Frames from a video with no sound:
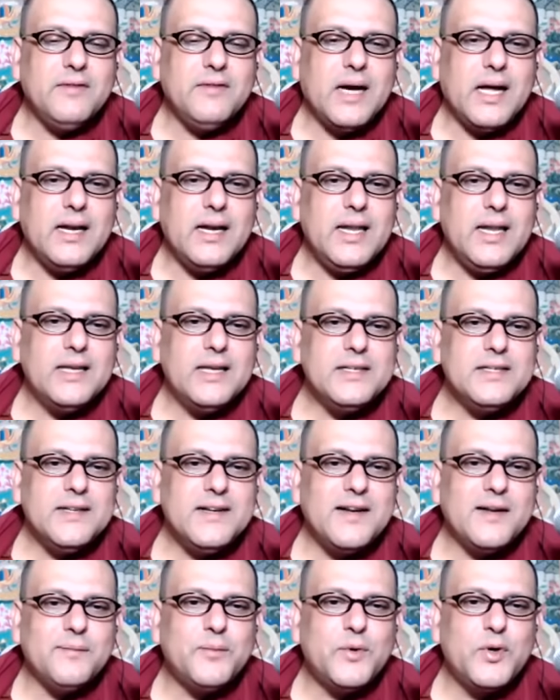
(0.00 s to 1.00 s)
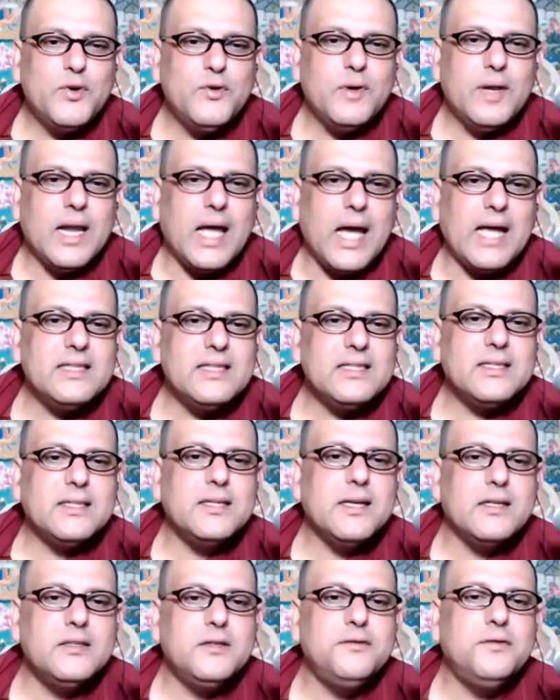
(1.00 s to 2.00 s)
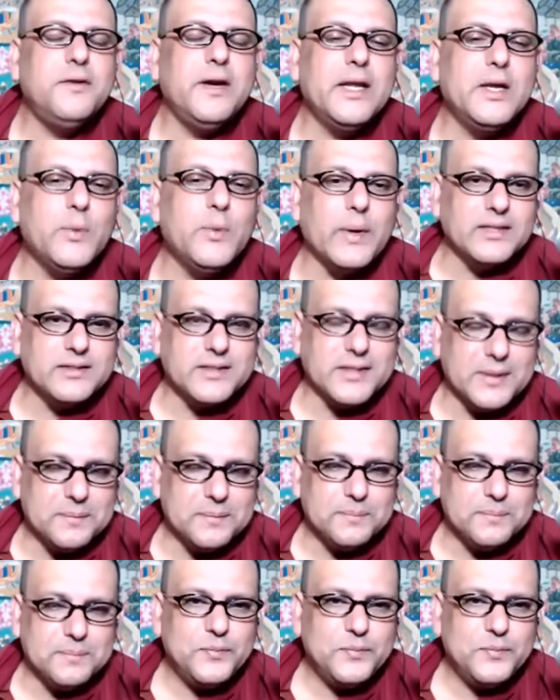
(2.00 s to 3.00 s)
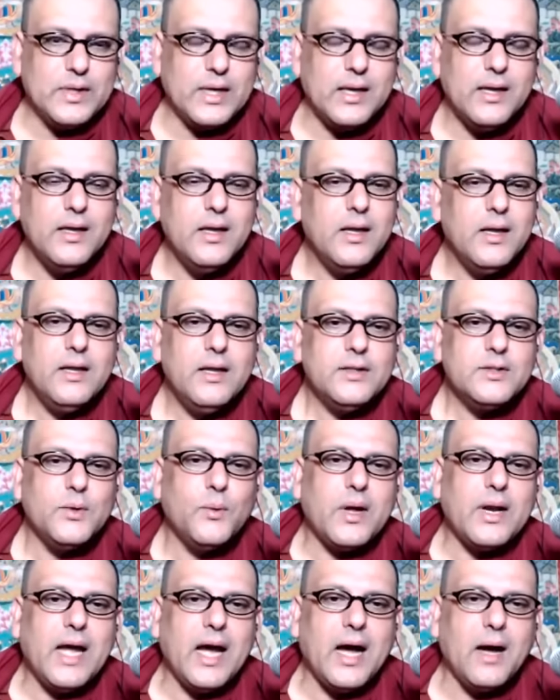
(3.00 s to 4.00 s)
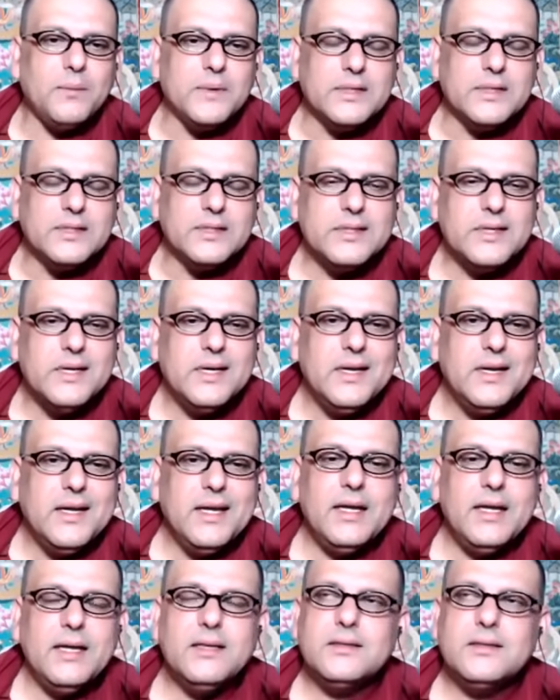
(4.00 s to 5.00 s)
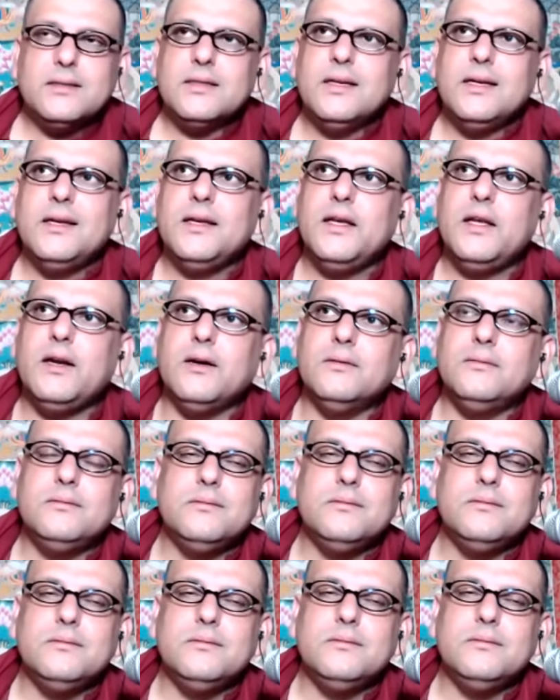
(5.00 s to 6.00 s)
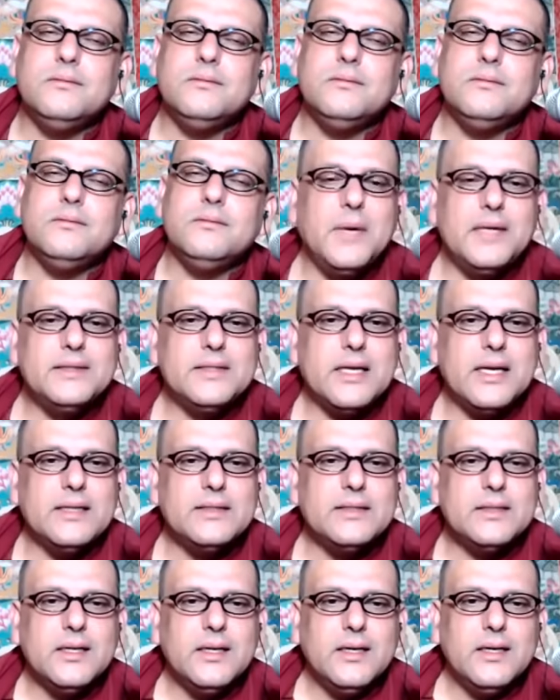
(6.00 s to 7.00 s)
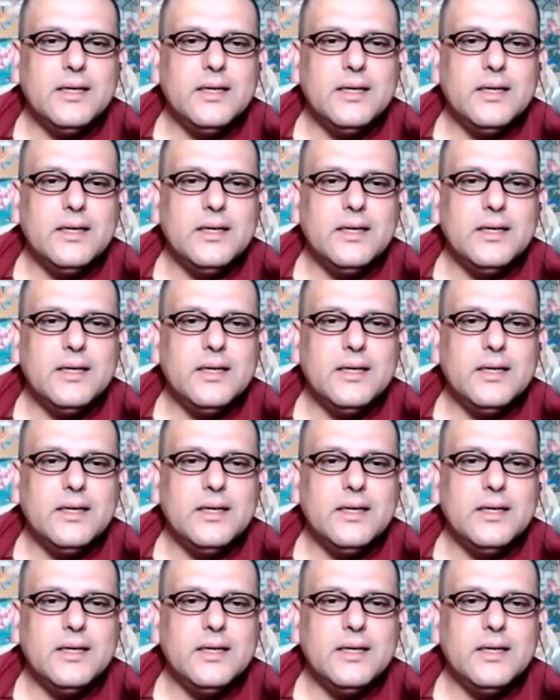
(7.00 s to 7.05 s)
validation and approval at such frequency. You see, so what happens is, you know, it's